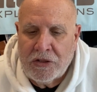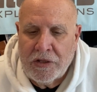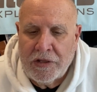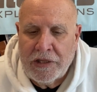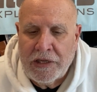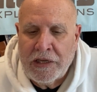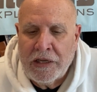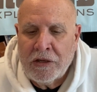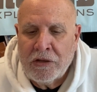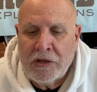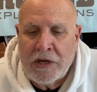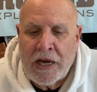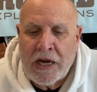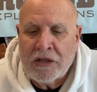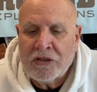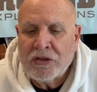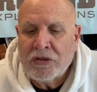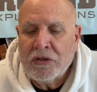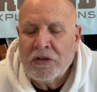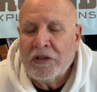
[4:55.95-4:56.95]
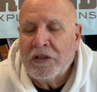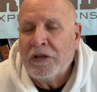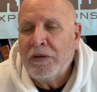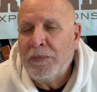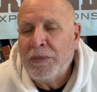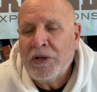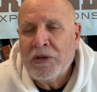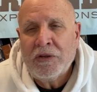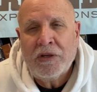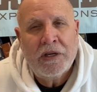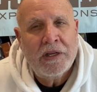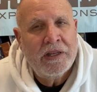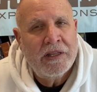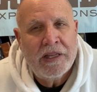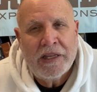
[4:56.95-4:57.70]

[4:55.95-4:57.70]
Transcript: to the international community